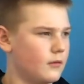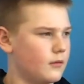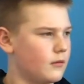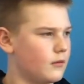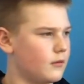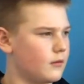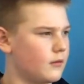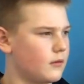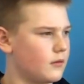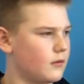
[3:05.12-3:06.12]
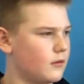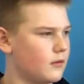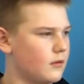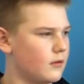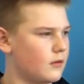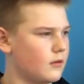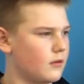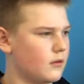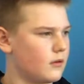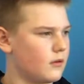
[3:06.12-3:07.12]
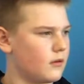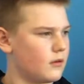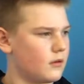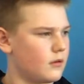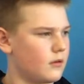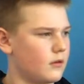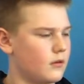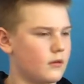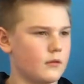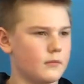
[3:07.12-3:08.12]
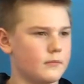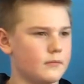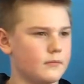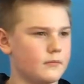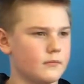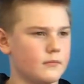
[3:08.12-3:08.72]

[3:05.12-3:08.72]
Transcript: [no speech]